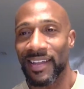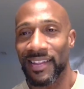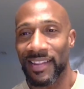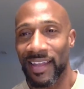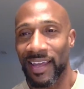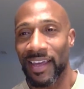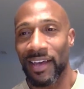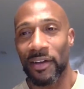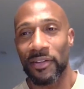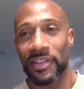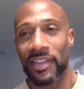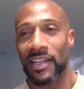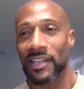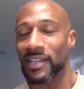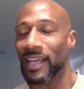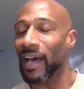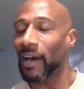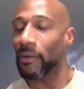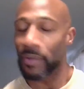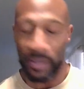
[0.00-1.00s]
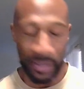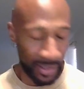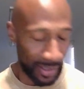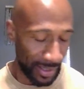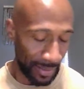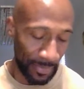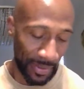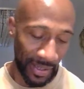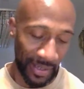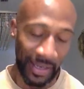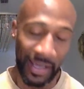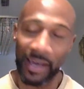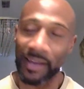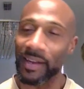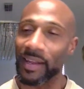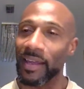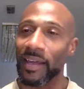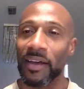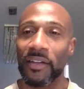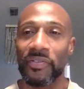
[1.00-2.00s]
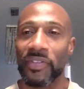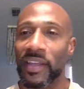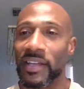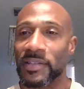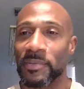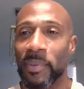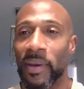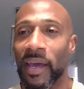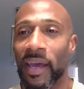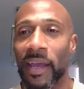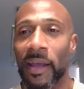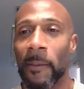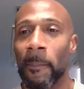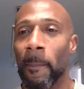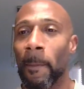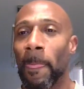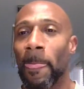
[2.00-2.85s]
held things, how they held things back.